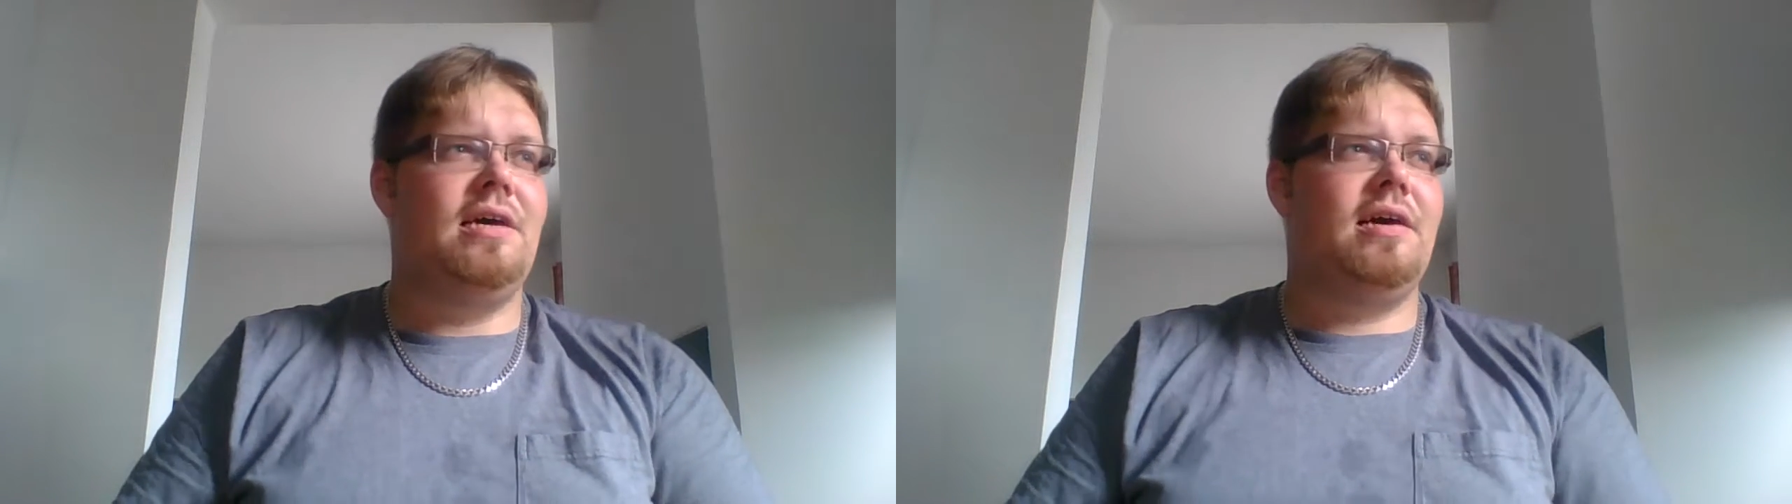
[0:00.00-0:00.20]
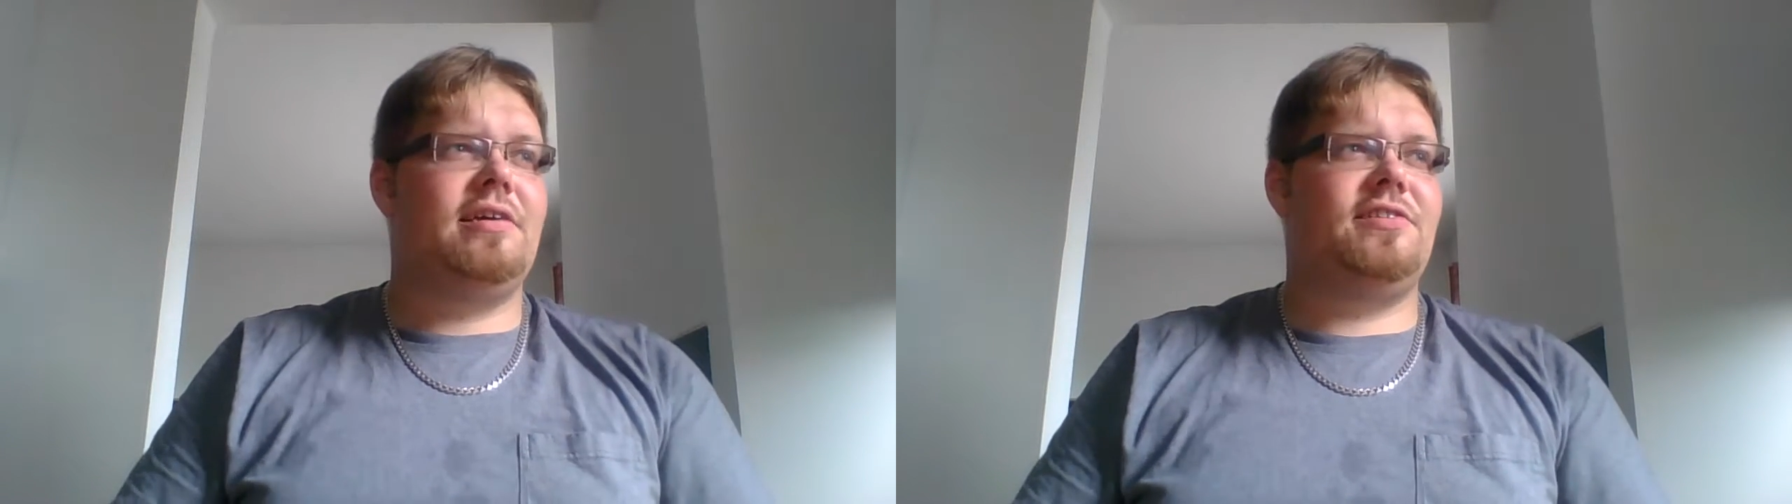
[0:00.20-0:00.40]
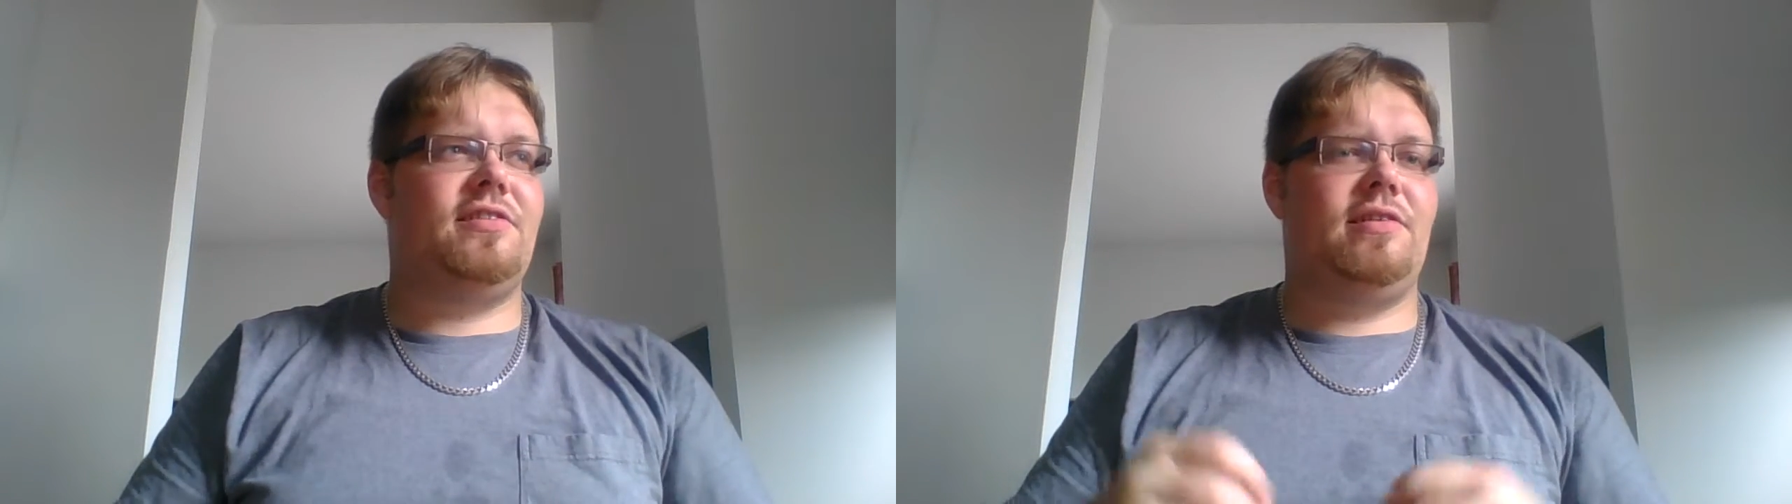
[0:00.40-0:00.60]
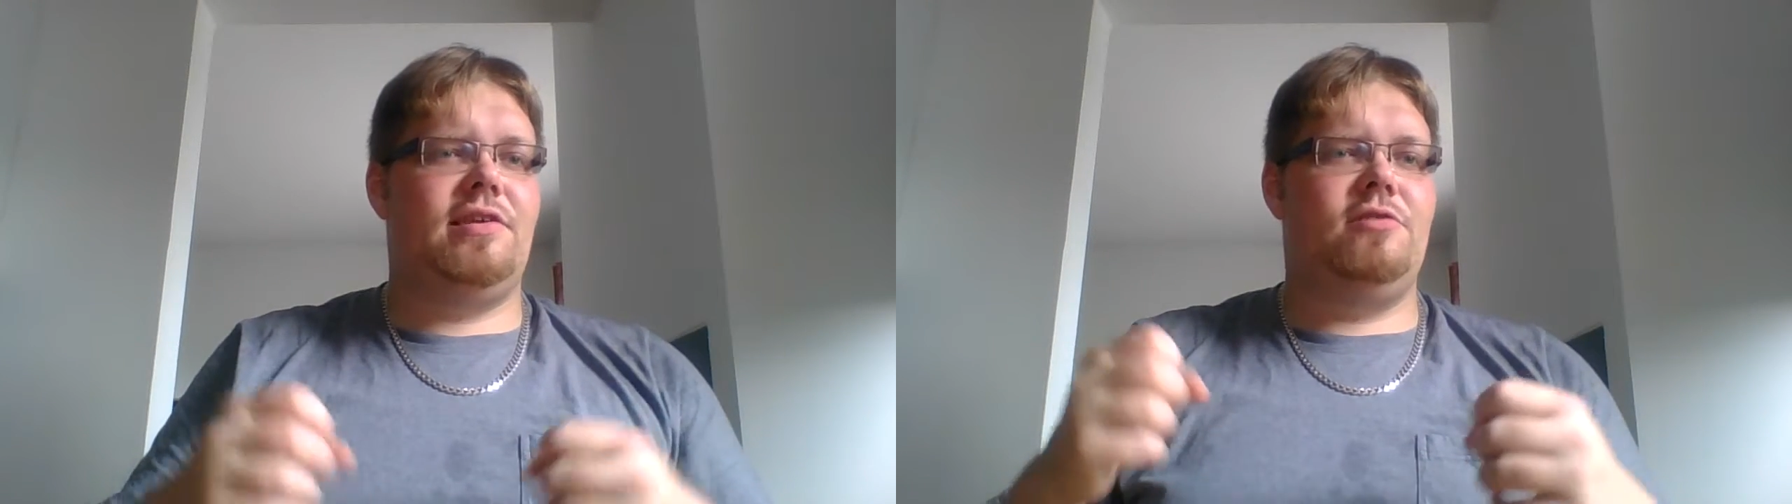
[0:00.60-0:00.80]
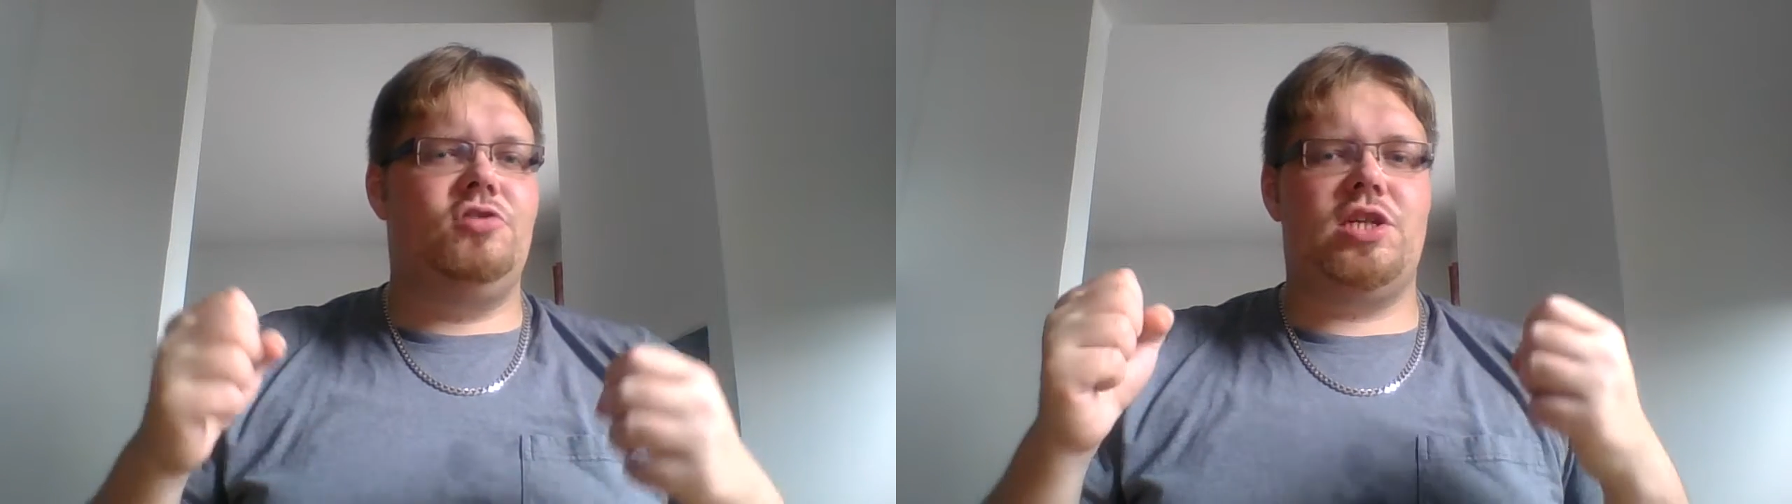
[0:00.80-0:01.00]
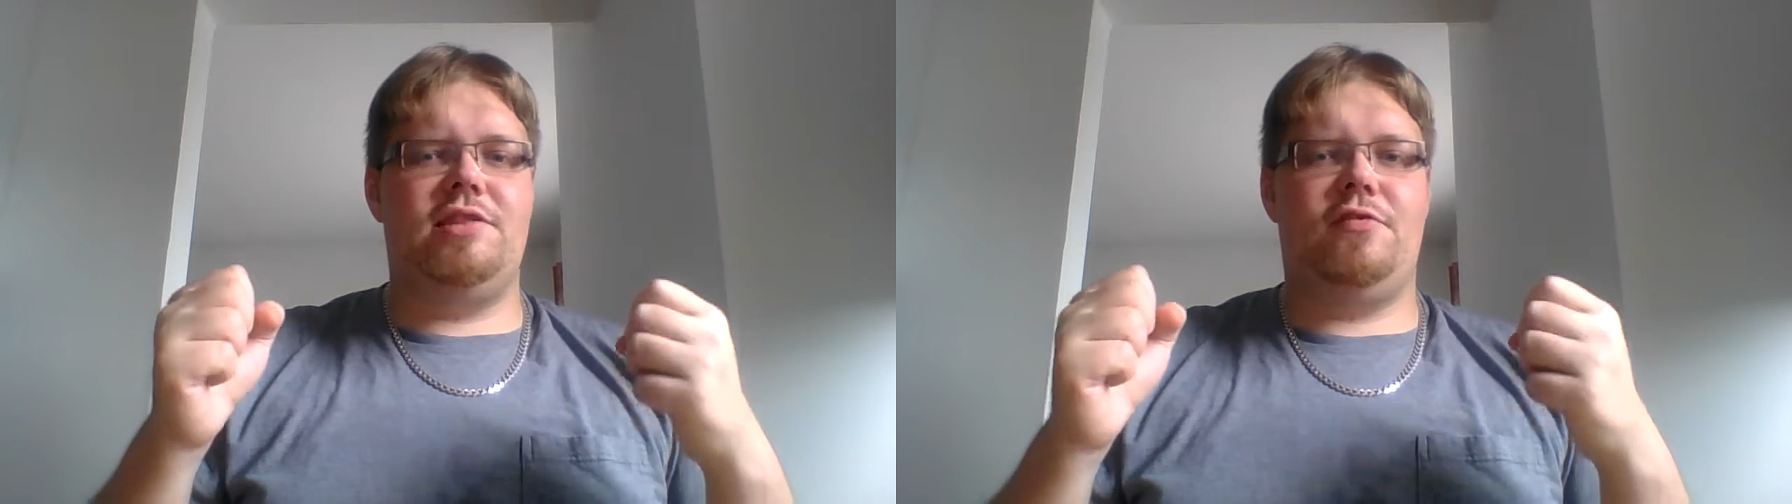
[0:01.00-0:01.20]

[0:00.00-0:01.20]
because usually the